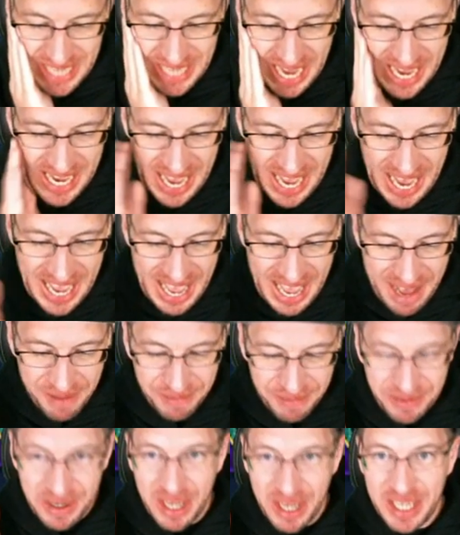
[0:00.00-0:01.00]
I, I
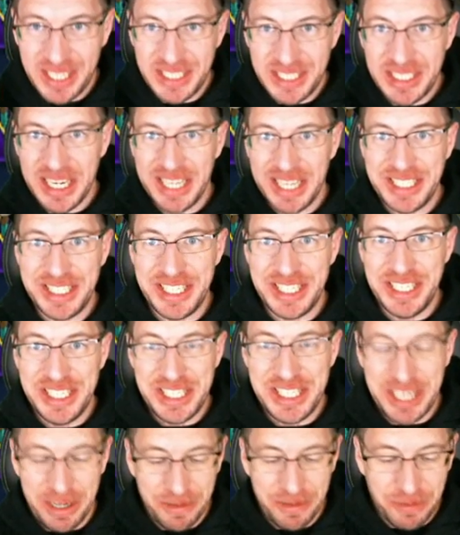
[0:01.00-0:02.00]
have
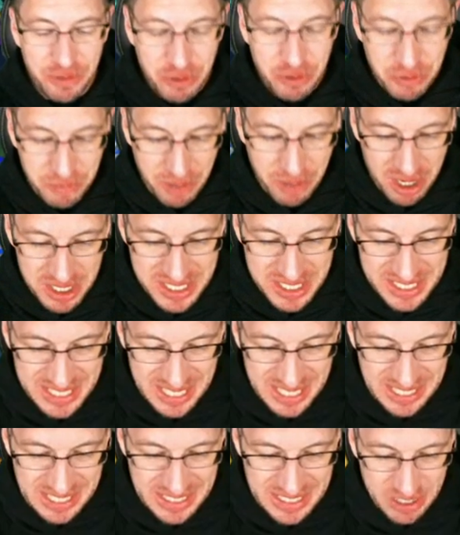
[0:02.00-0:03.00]
dozens of rune boxes
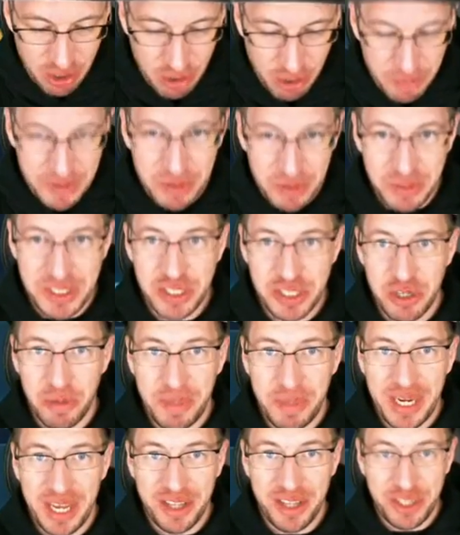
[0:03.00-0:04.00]
I need to open with so
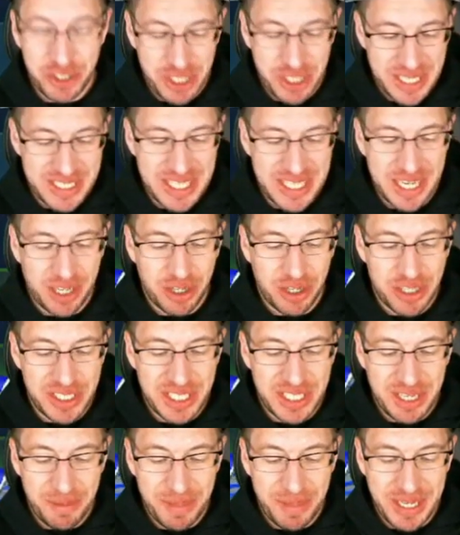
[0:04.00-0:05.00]
many other chests that are going
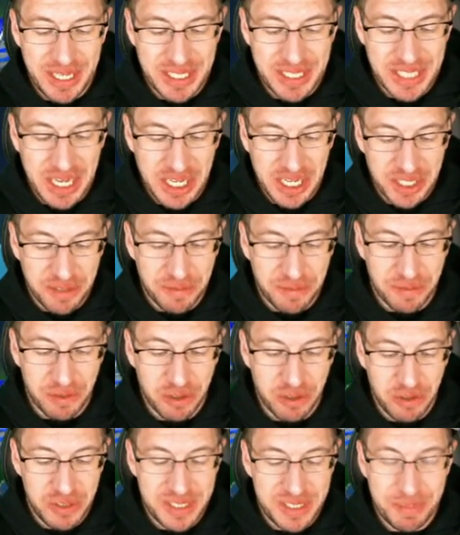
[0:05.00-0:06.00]
to give me a ton of
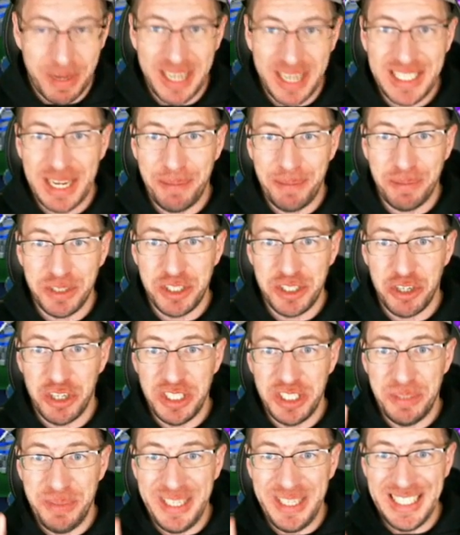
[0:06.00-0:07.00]
runes. My temple is
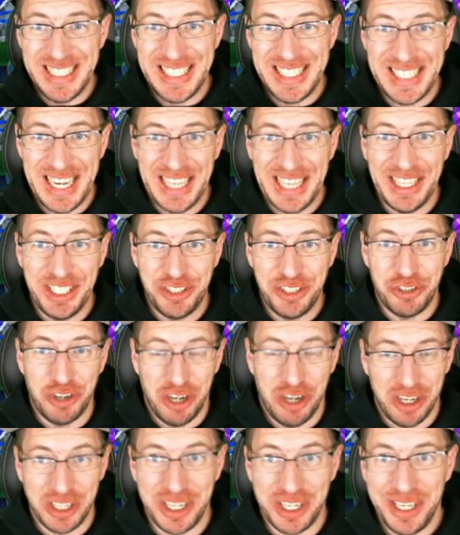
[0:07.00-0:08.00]
going to be insanely
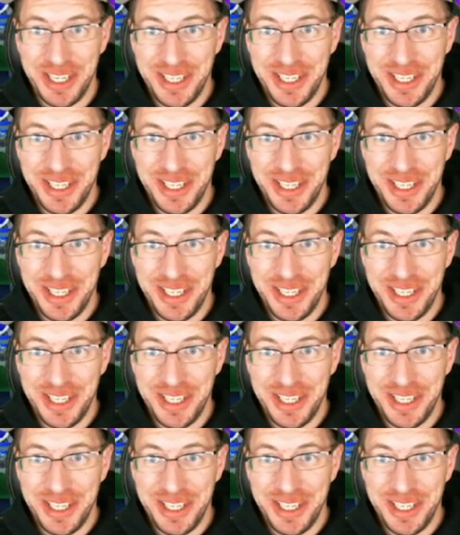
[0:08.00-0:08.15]
strong.